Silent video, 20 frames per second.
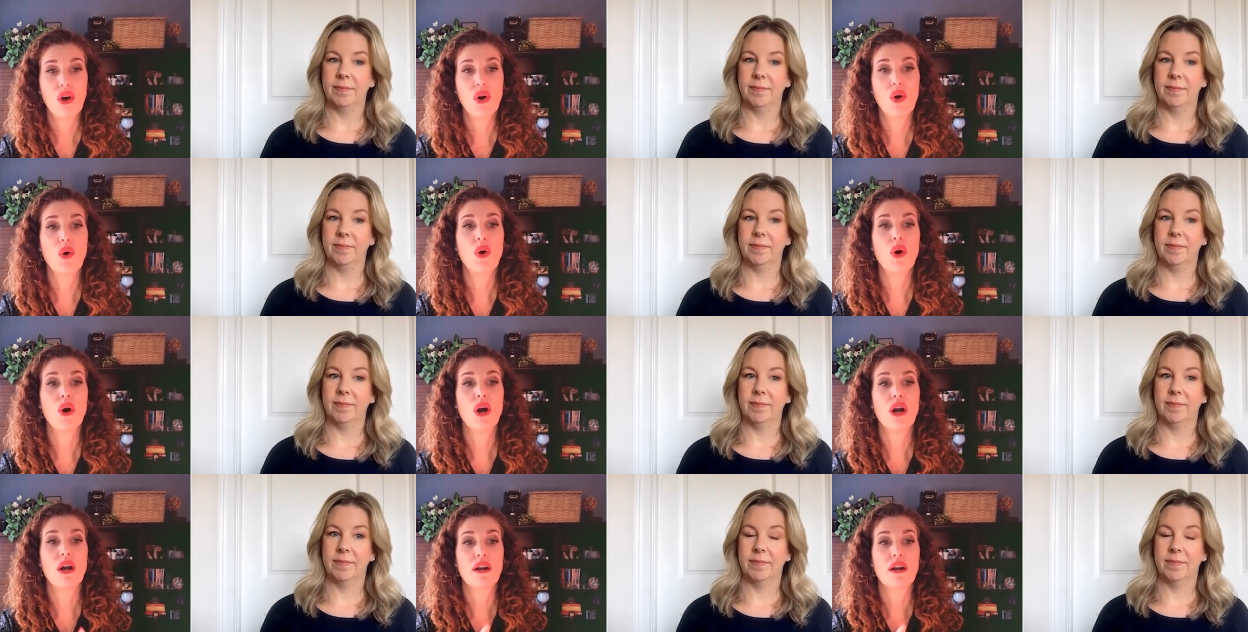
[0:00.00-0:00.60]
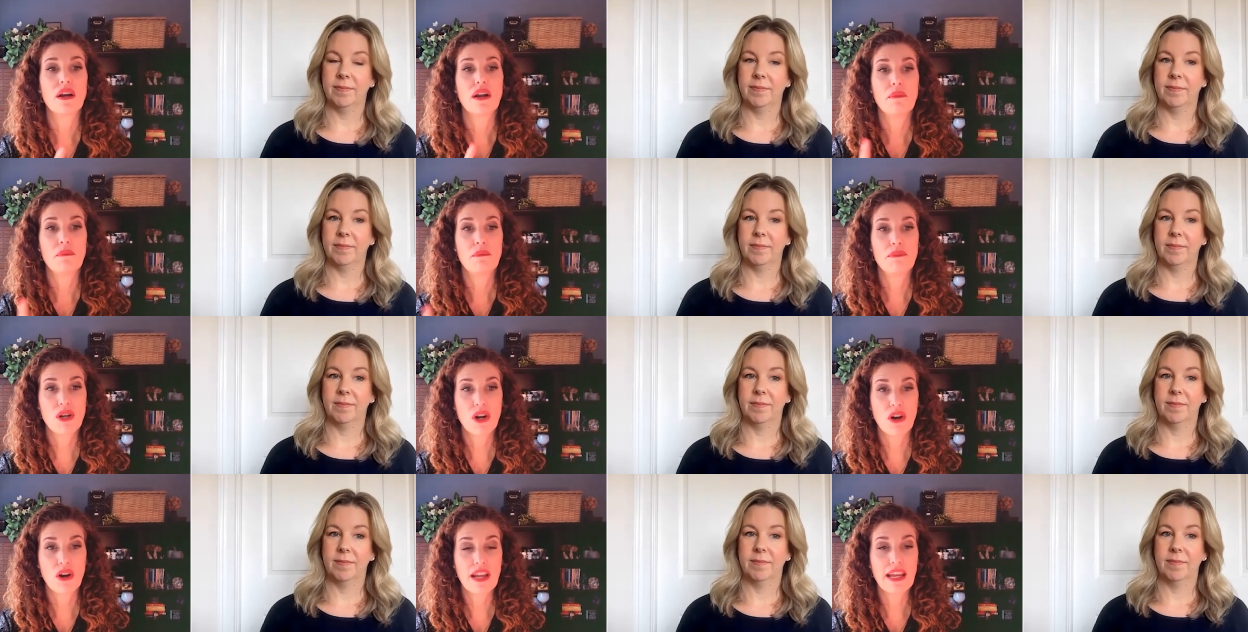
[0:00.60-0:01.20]
Speaker 1: or
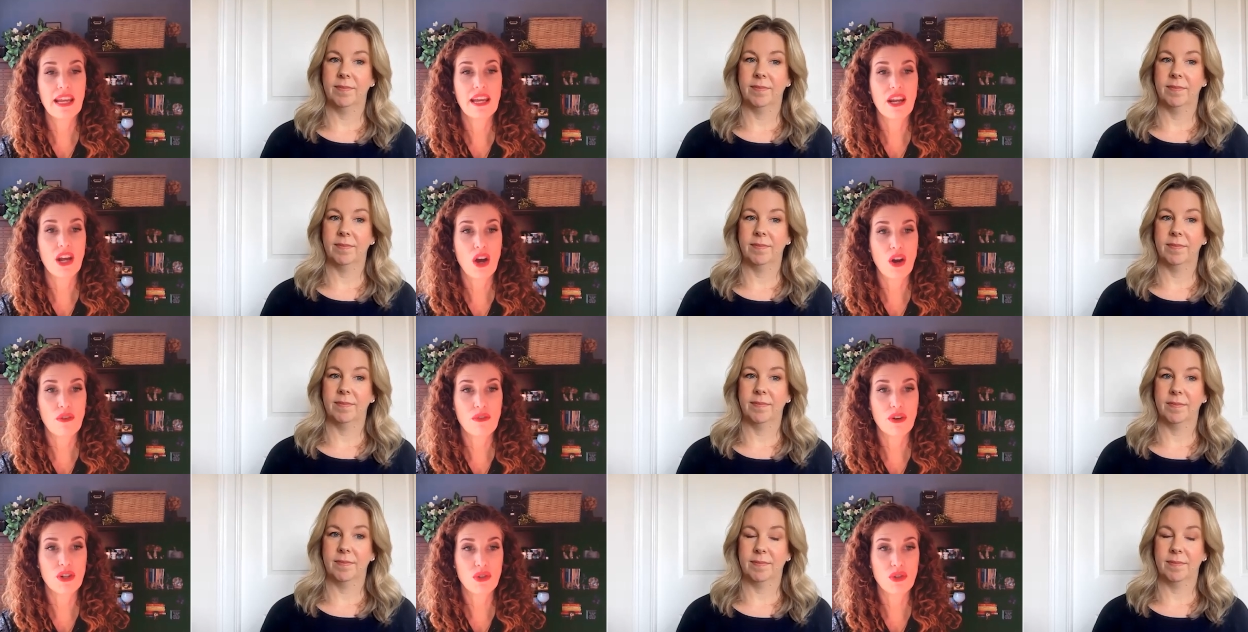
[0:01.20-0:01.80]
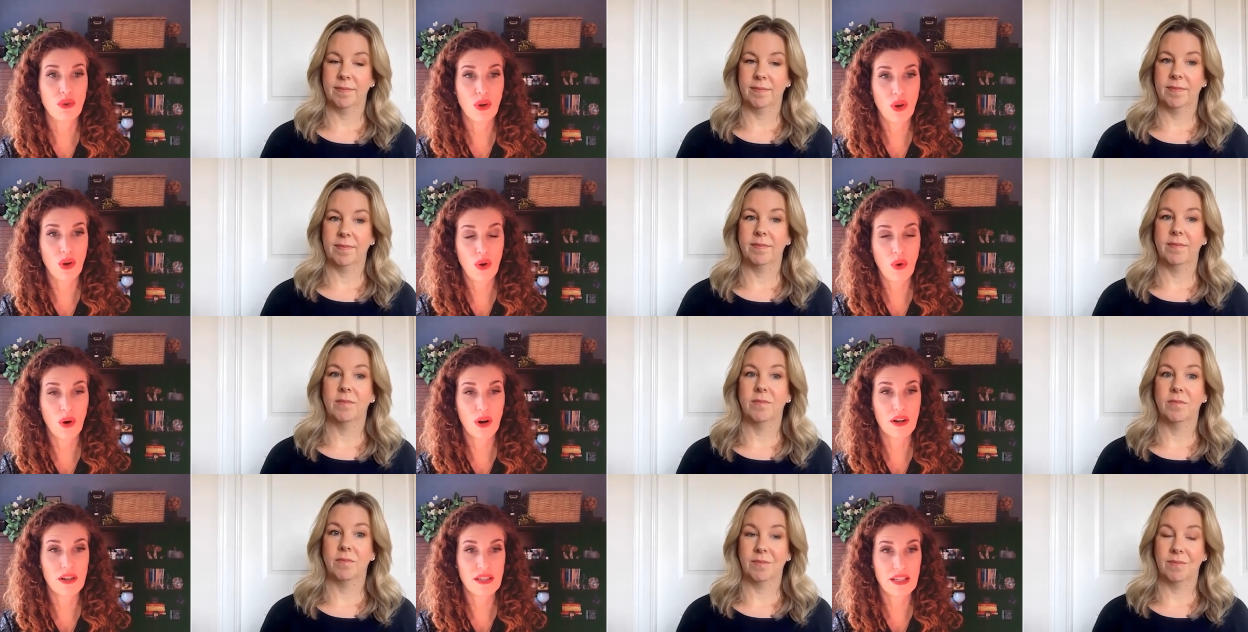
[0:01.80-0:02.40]
turning it over to a
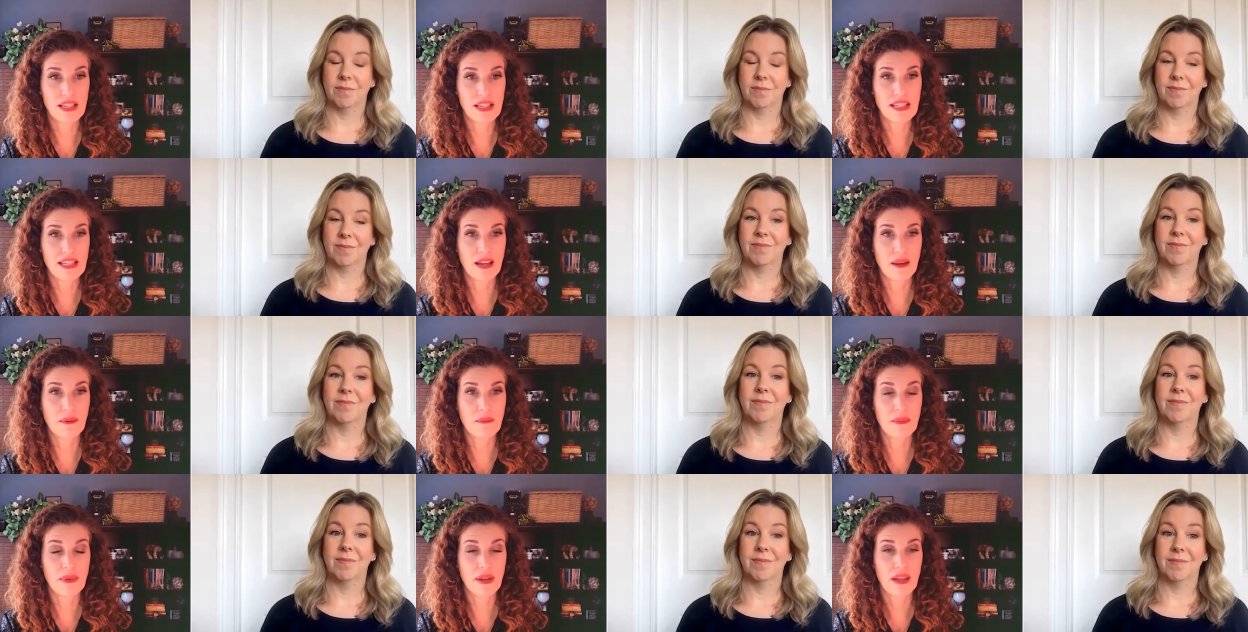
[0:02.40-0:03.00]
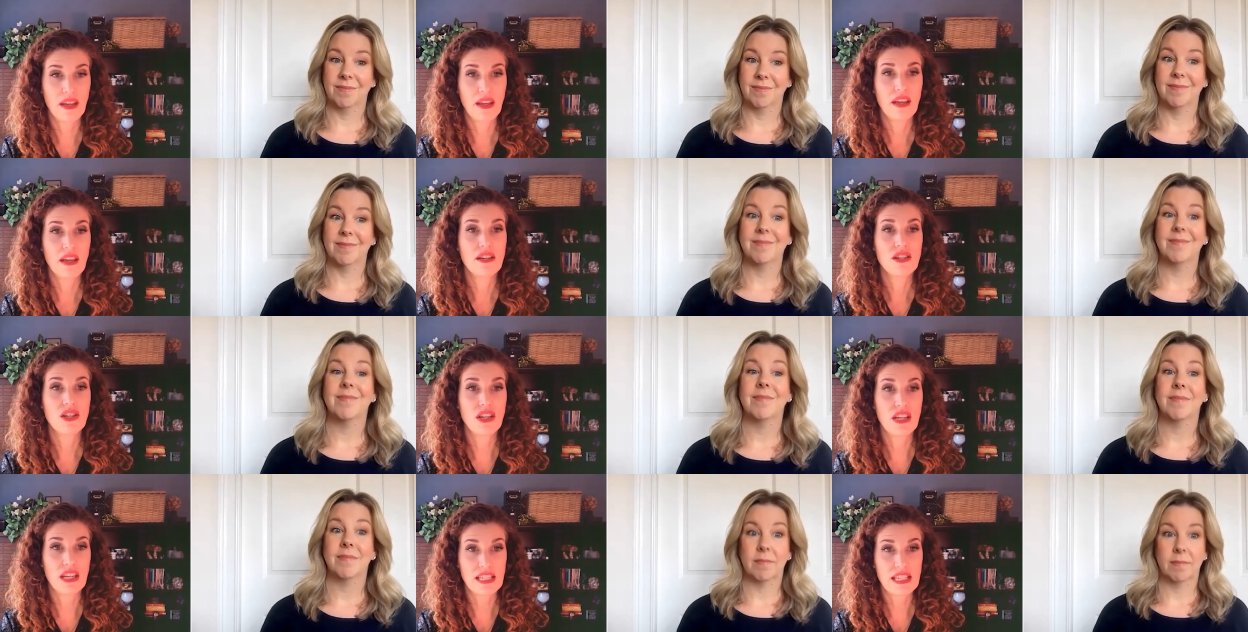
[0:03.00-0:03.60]
court system
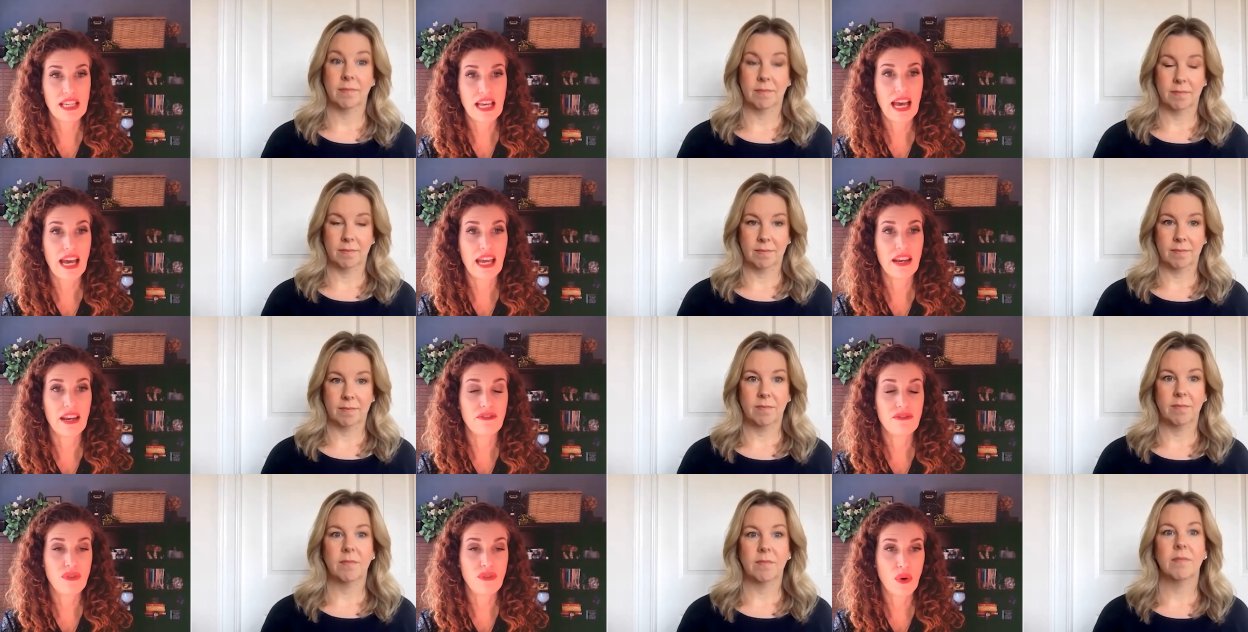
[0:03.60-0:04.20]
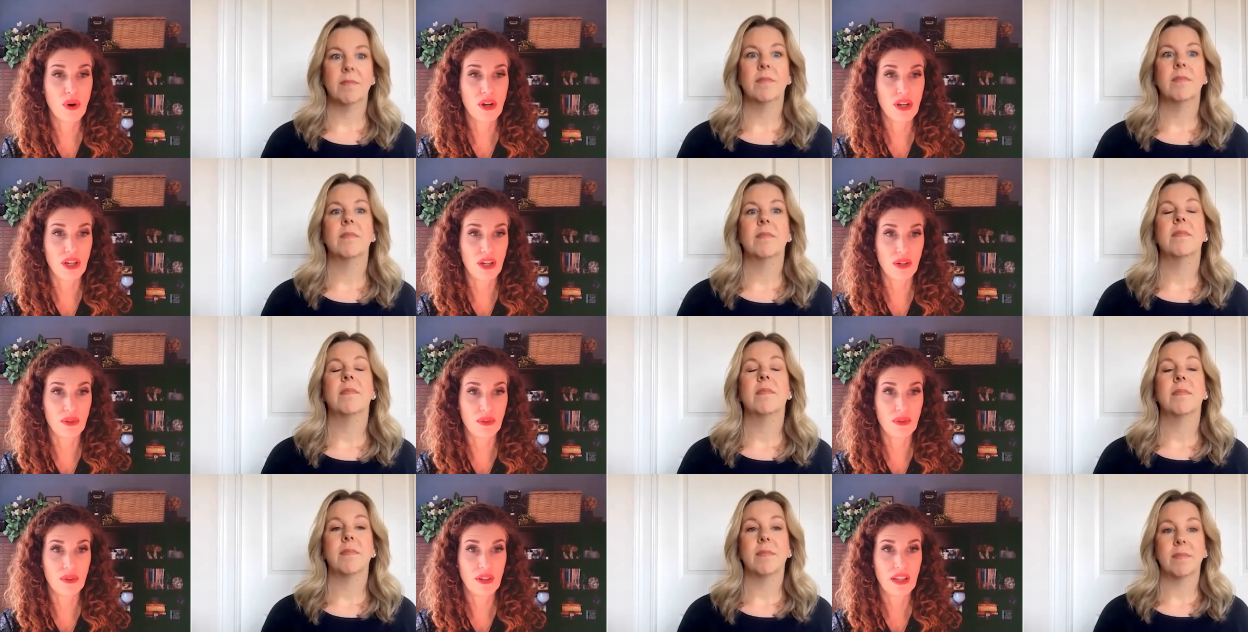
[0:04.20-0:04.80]
to decide for
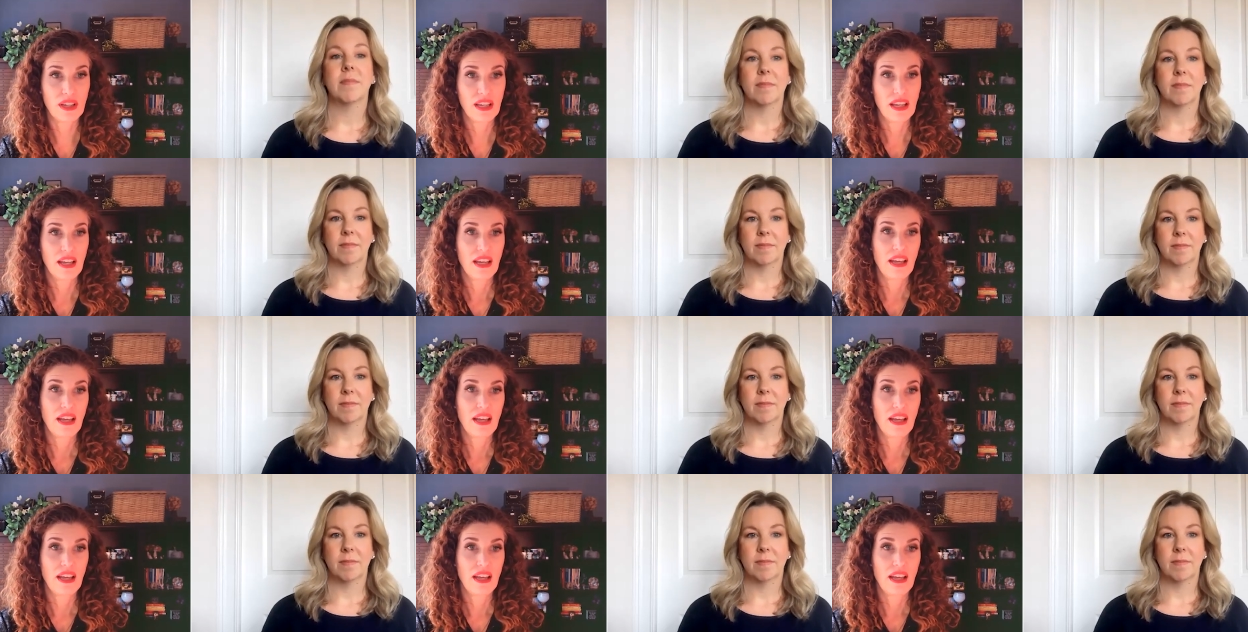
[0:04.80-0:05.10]
you.